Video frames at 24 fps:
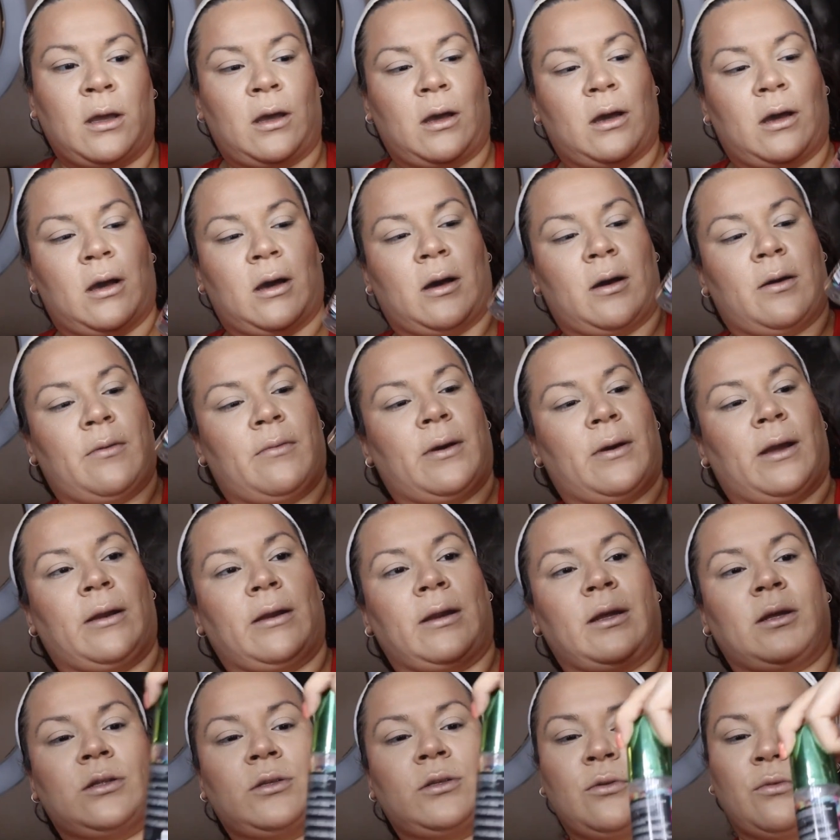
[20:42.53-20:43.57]
I
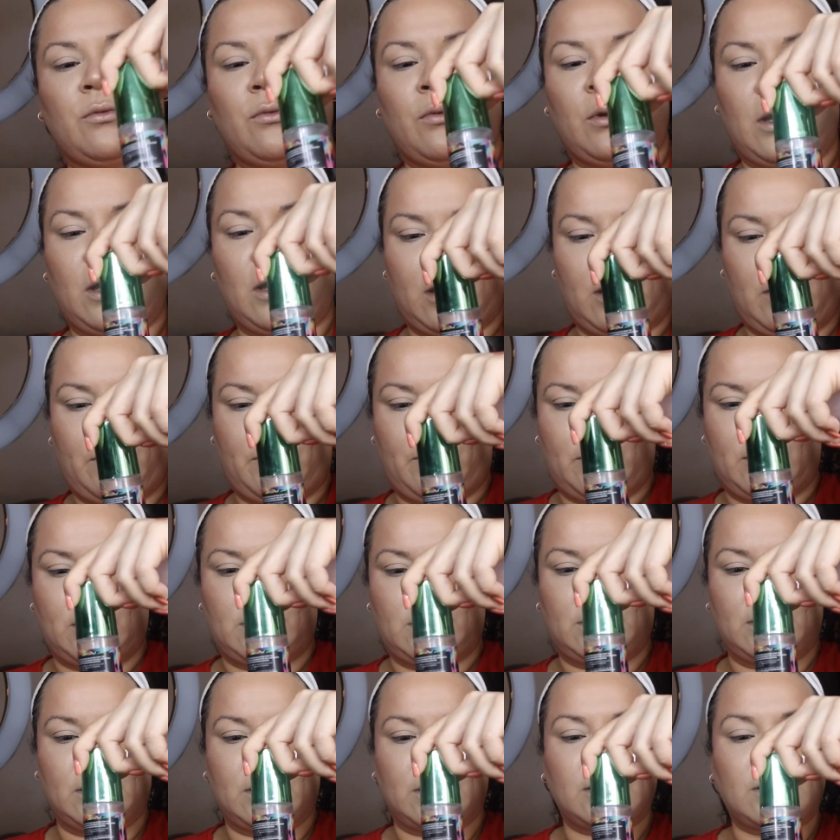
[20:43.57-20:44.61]
need to re-up.
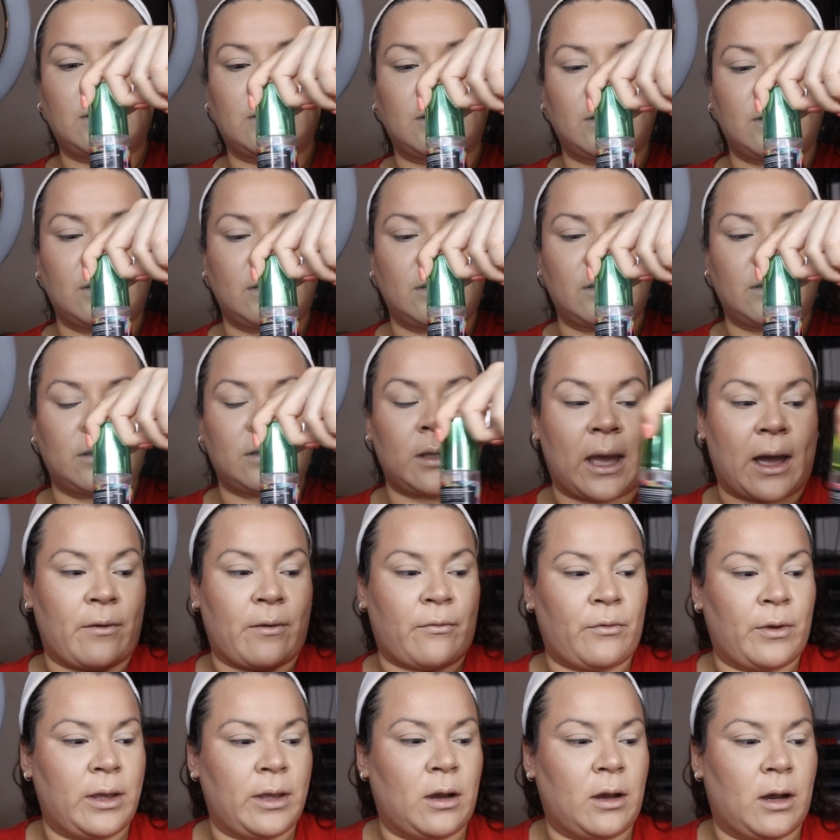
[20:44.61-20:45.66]
This is
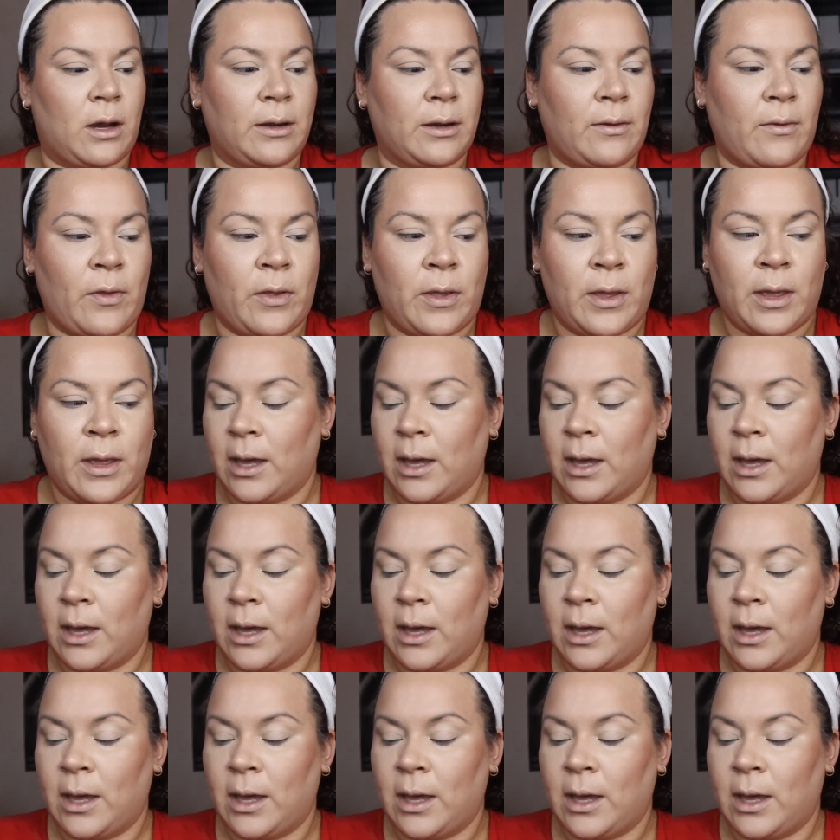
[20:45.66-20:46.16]
halfway gone.